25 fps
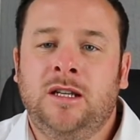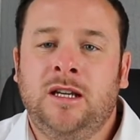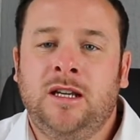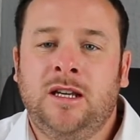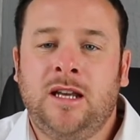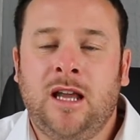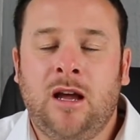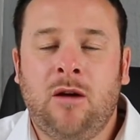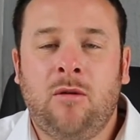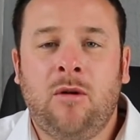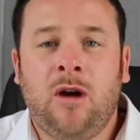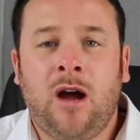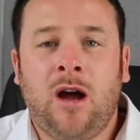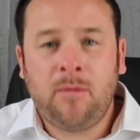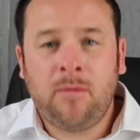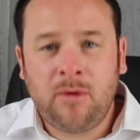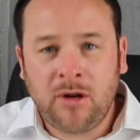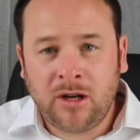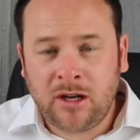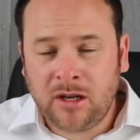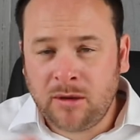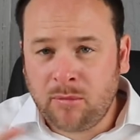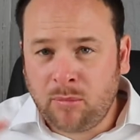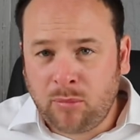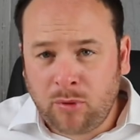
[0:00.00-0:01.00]
Now, I
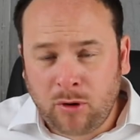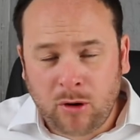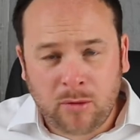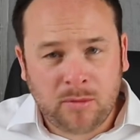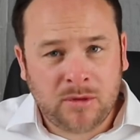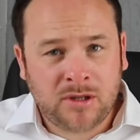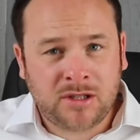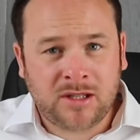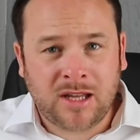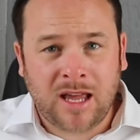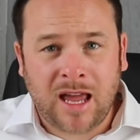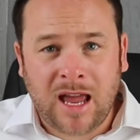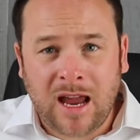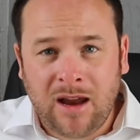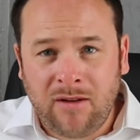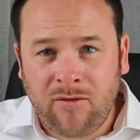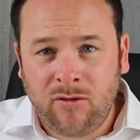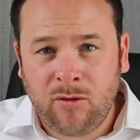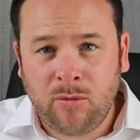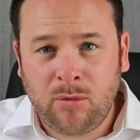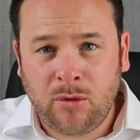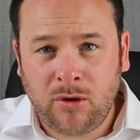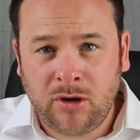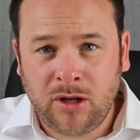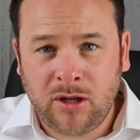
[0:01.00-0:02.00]
going to promise that
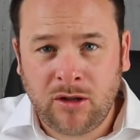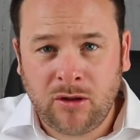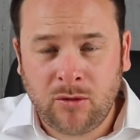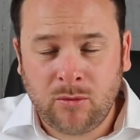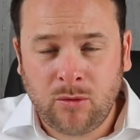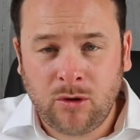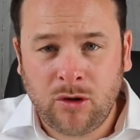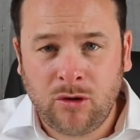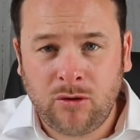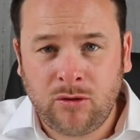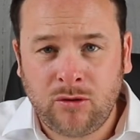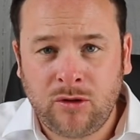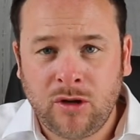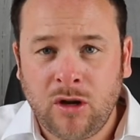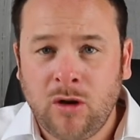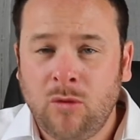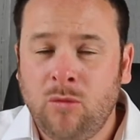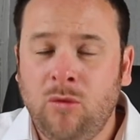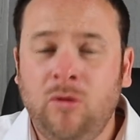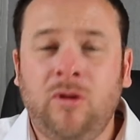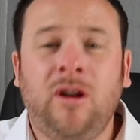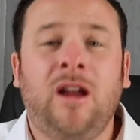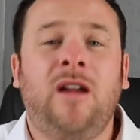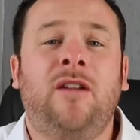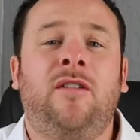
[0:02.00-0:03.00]
everybody in the world
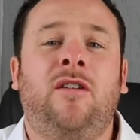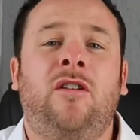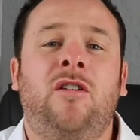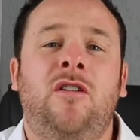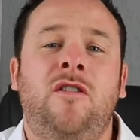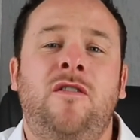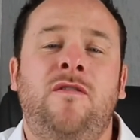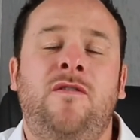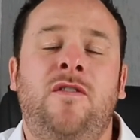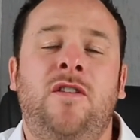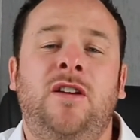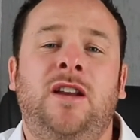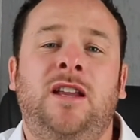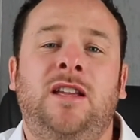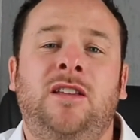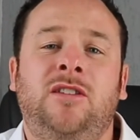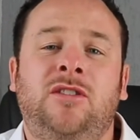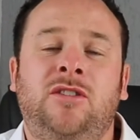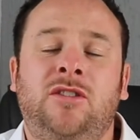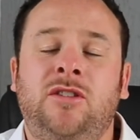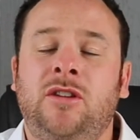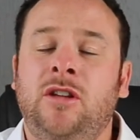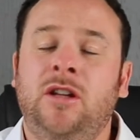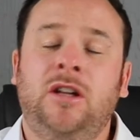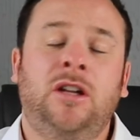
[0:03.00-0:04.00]
will get car
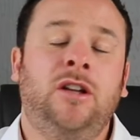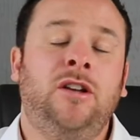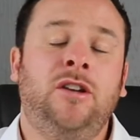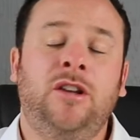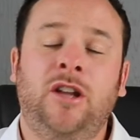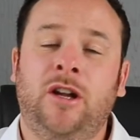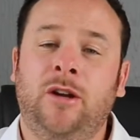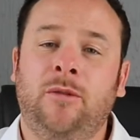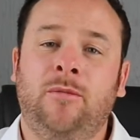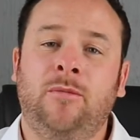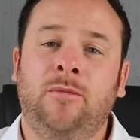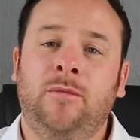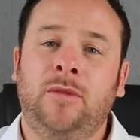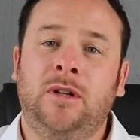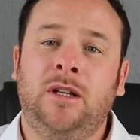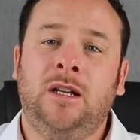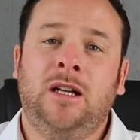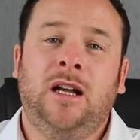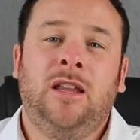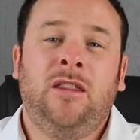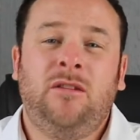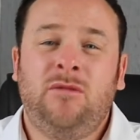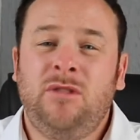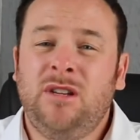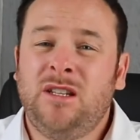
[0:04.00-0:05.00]
finance? No.
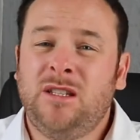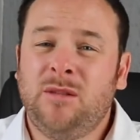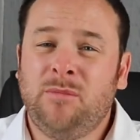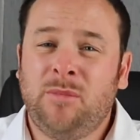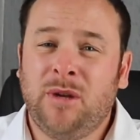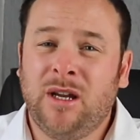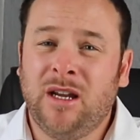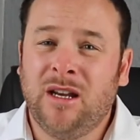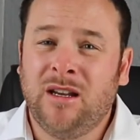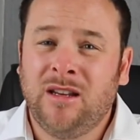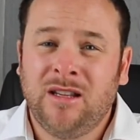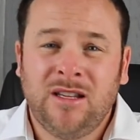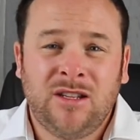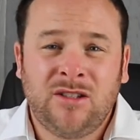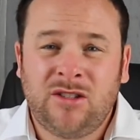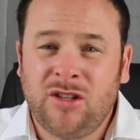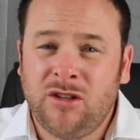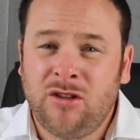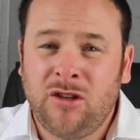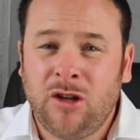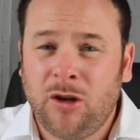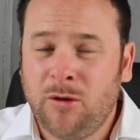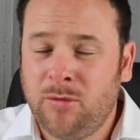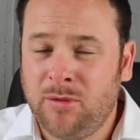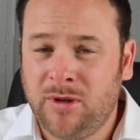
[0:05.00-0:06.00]
And the reason being is that
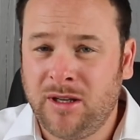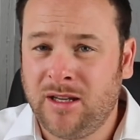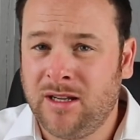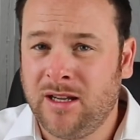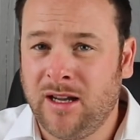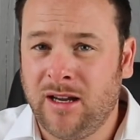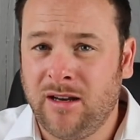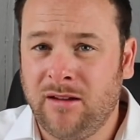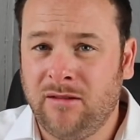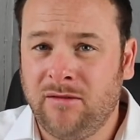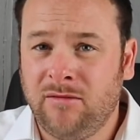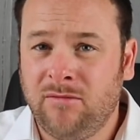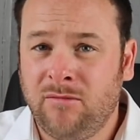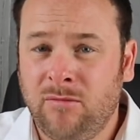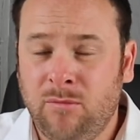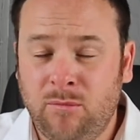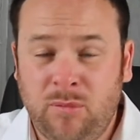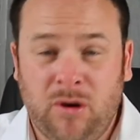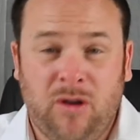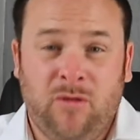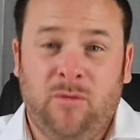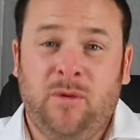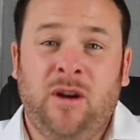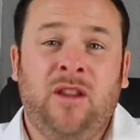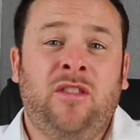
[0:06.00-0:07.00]
nobody can.
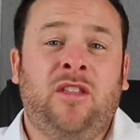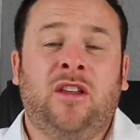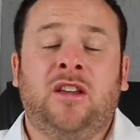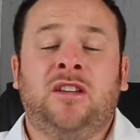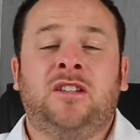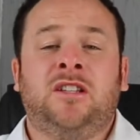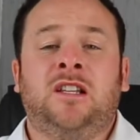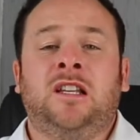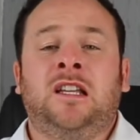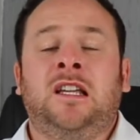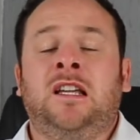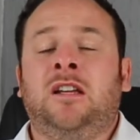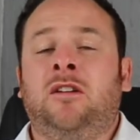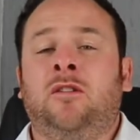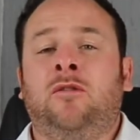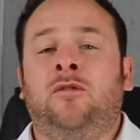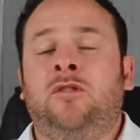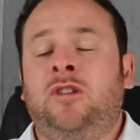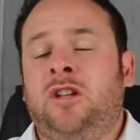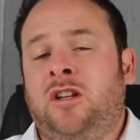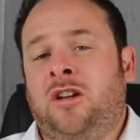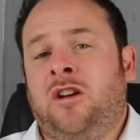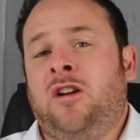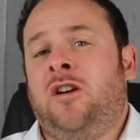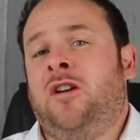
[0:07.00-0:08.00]
Apart from anything, it's illegal.
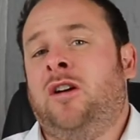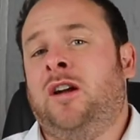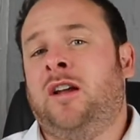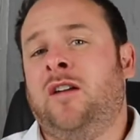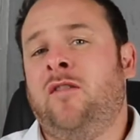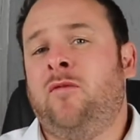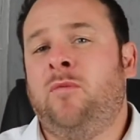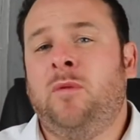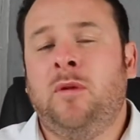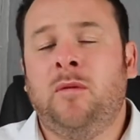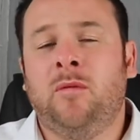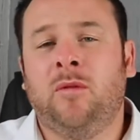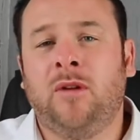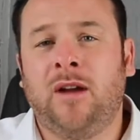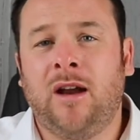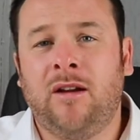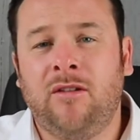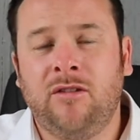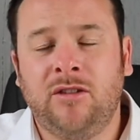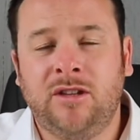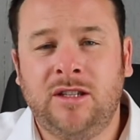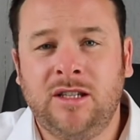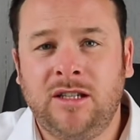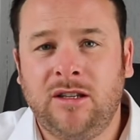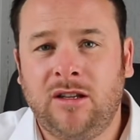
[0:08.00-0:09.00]
You can't give people
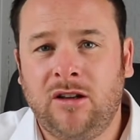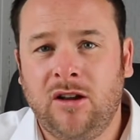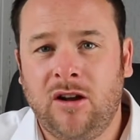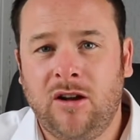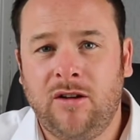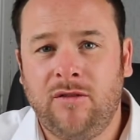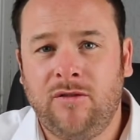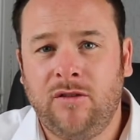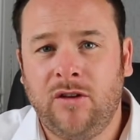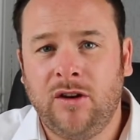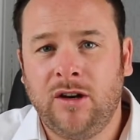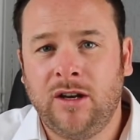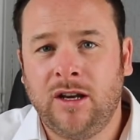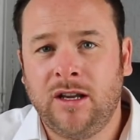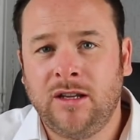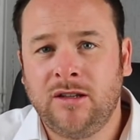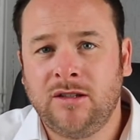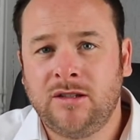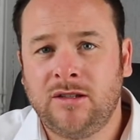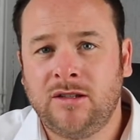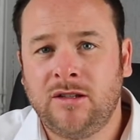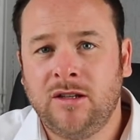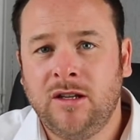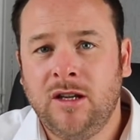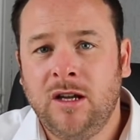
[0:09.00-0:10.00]
guaranteed car
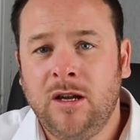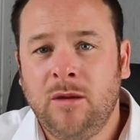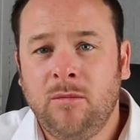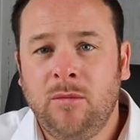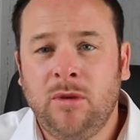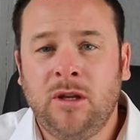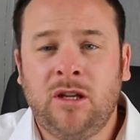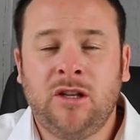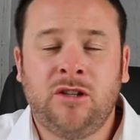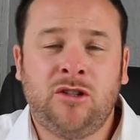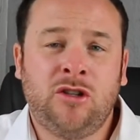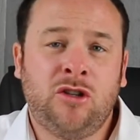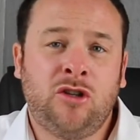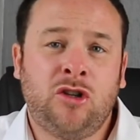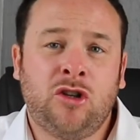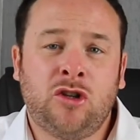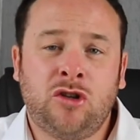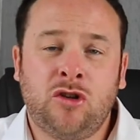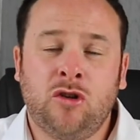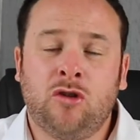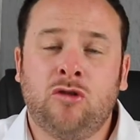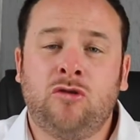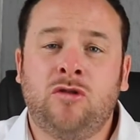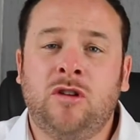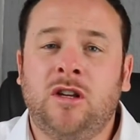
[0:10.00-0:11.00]
finance because you're just
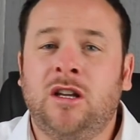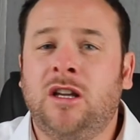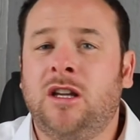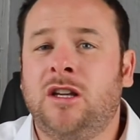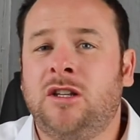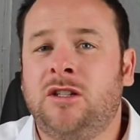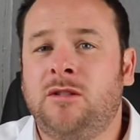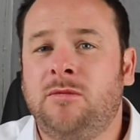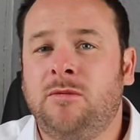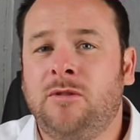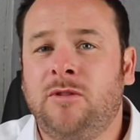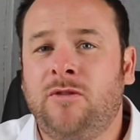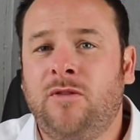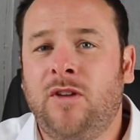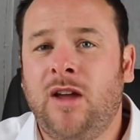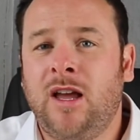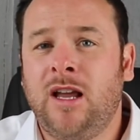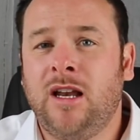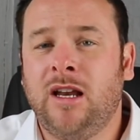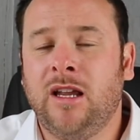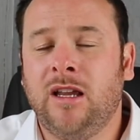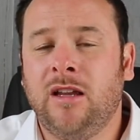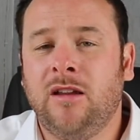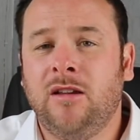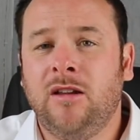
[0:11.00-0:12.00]
not treating customers
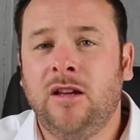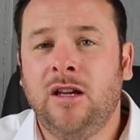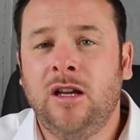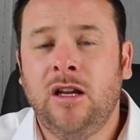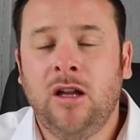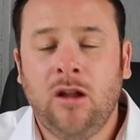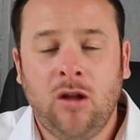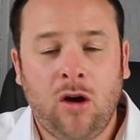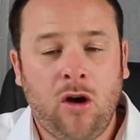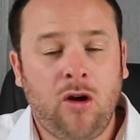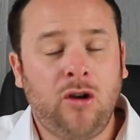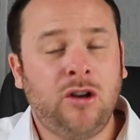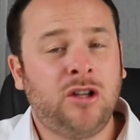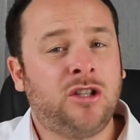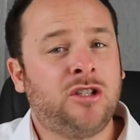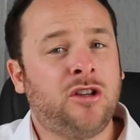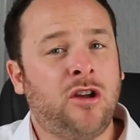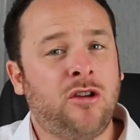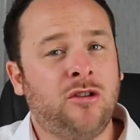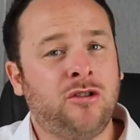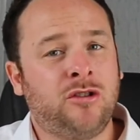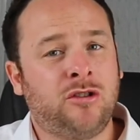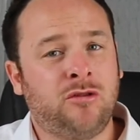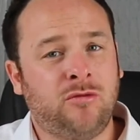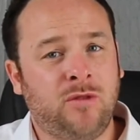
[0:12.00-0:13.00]
fairly. Honest
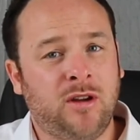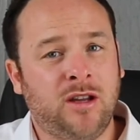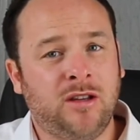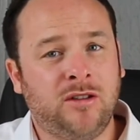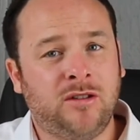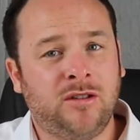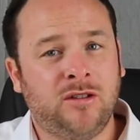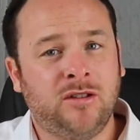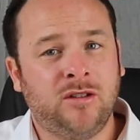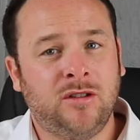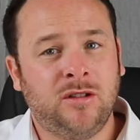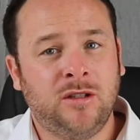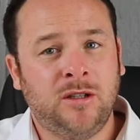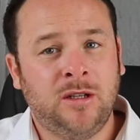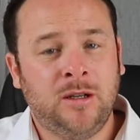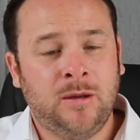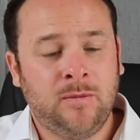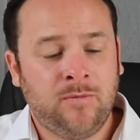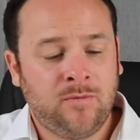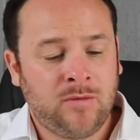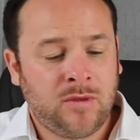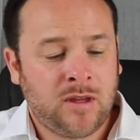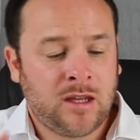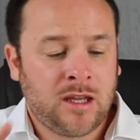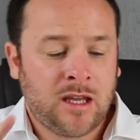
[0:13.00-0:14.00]
answer is,
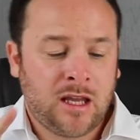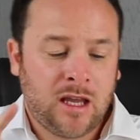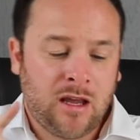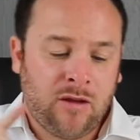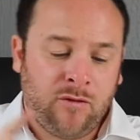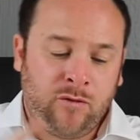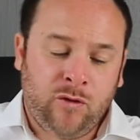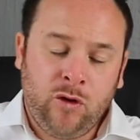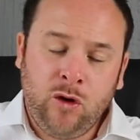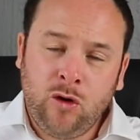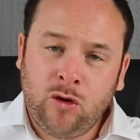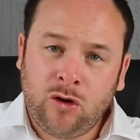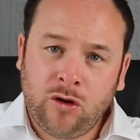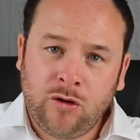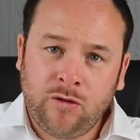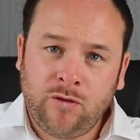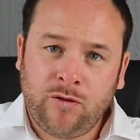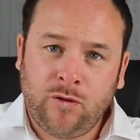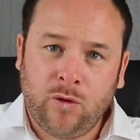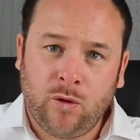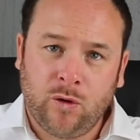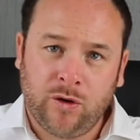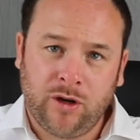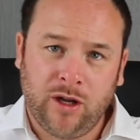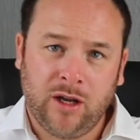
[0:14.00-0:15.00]
if you can
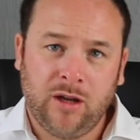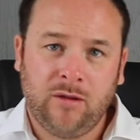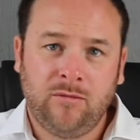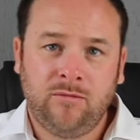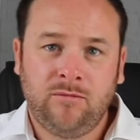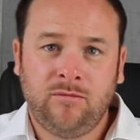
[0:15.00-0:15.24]
afford it